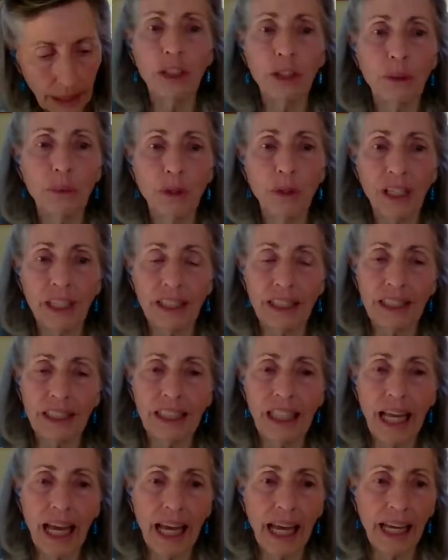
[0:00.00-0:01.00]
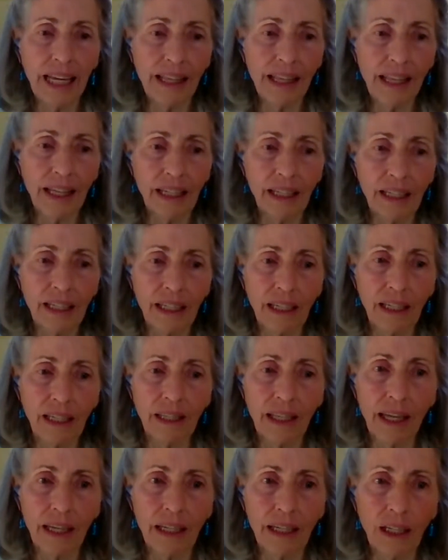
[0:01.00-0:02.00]
do want to say
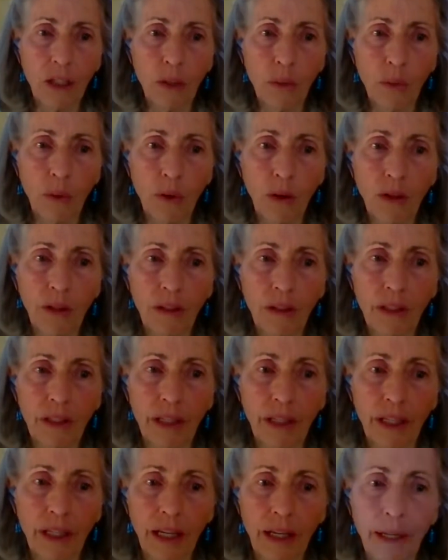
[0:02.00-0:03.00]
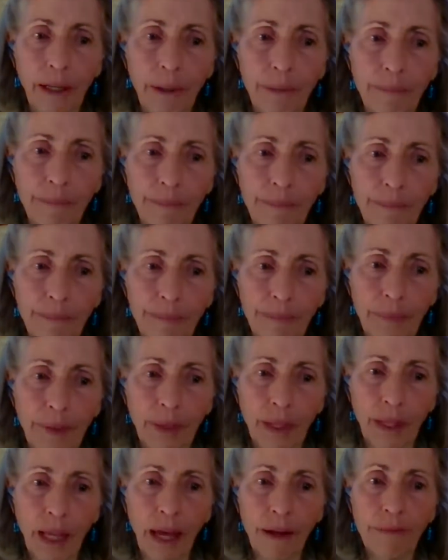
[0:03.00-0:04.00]
that you all
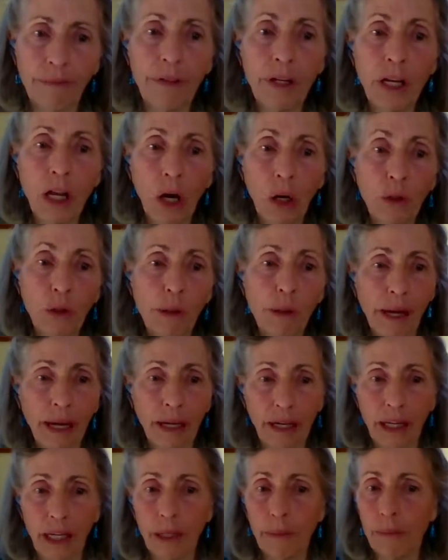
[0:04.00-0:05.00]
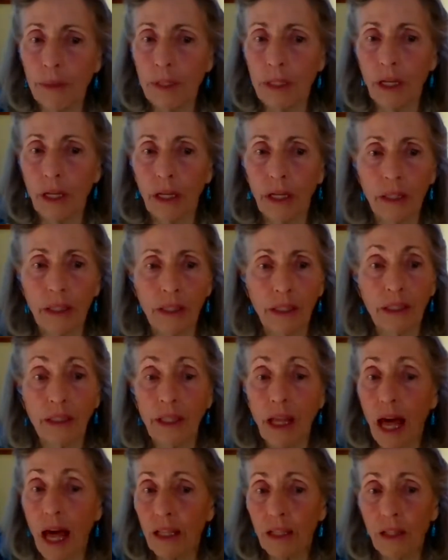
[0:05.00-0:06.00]
have known about Ahimsa a
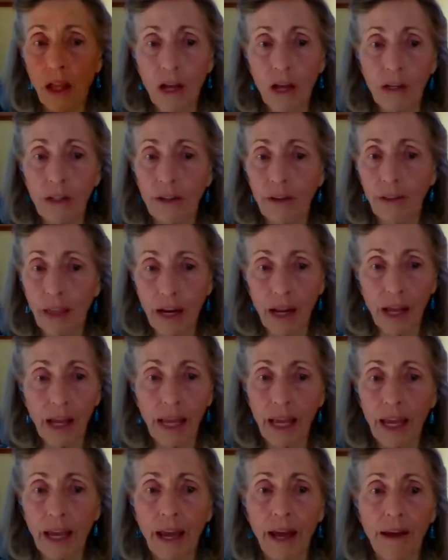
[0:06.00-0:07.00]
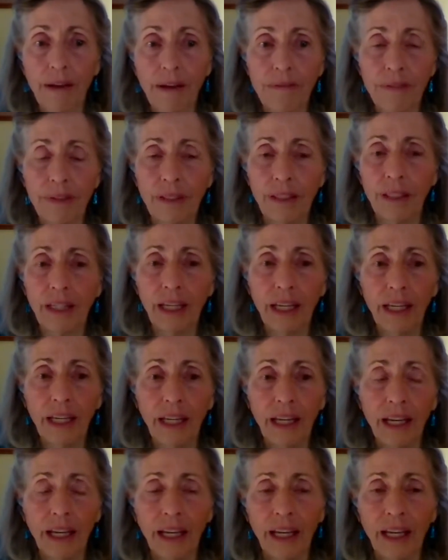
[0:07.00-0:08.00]
lot longer than I have, and
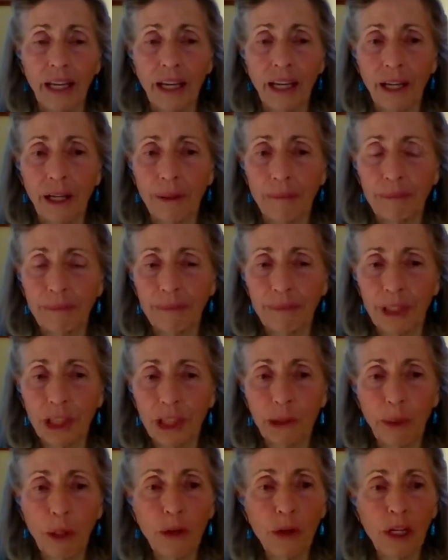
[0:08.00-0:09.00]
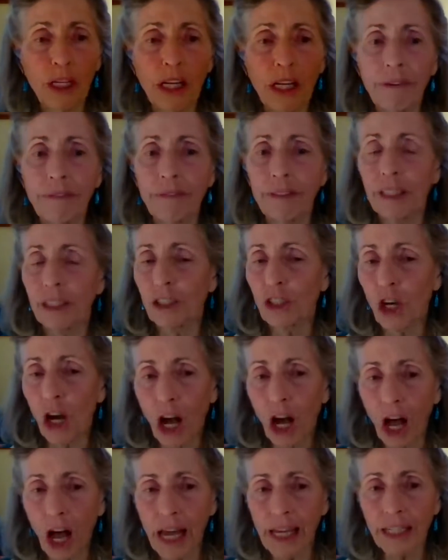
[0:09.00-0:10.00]
spoken of it,
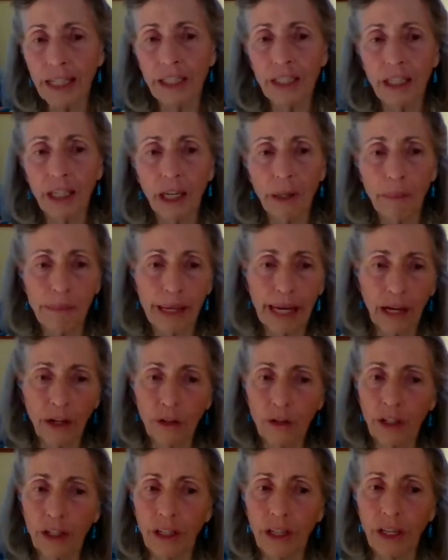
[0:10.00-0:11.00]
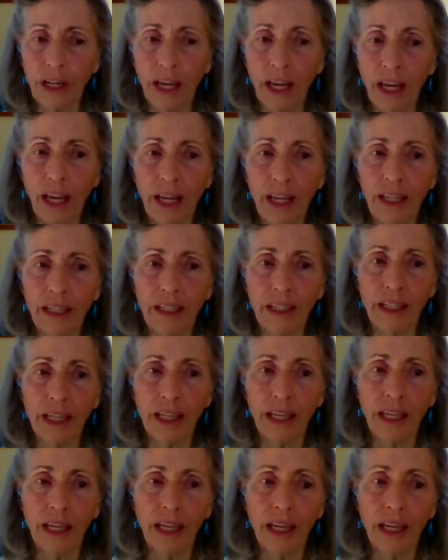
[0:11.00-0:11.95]
taught about it, and